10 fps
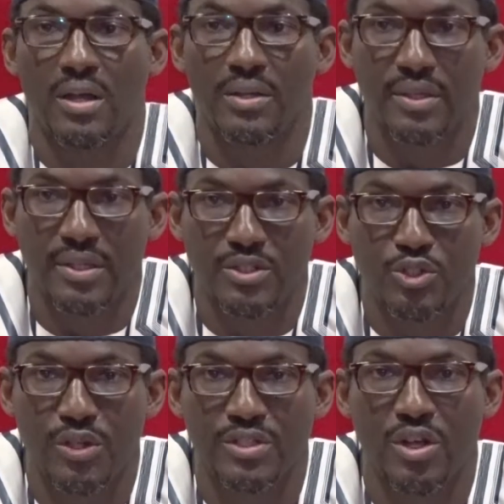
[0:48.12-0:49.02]
The
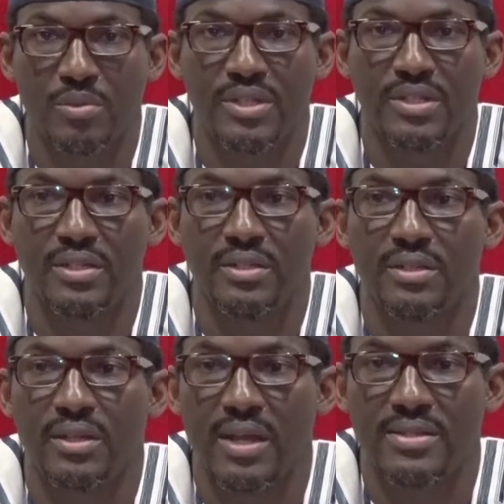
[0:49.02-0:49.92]
Joint Committee
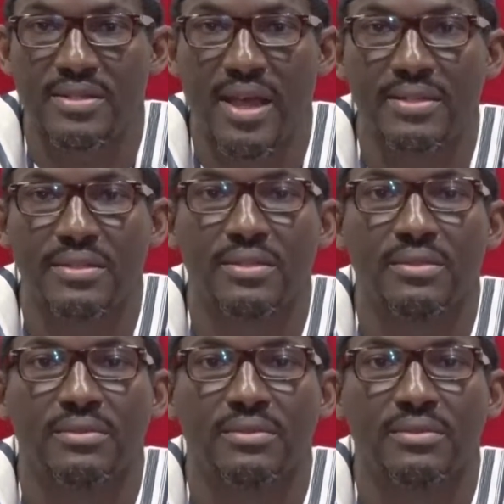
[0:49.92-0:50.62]
has sat